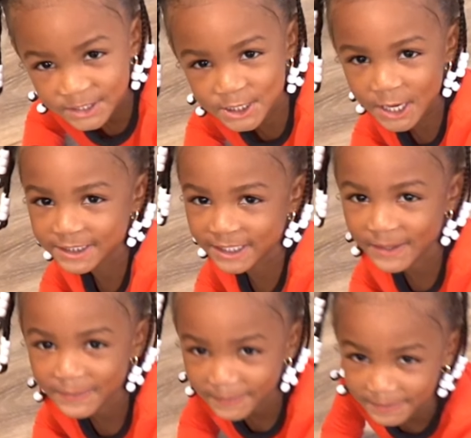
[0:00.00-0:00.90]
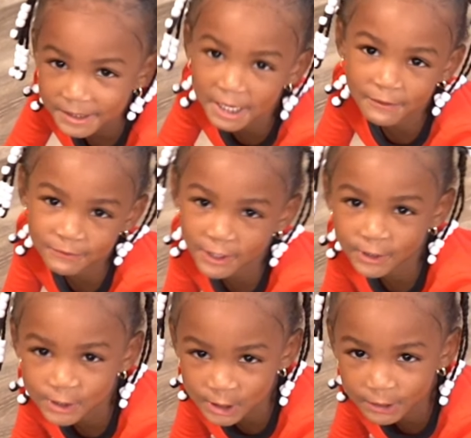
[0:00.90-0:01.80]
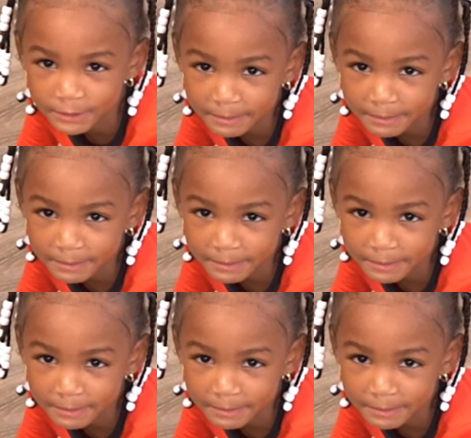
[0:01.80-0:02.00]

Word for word: JoJo, and I feel too.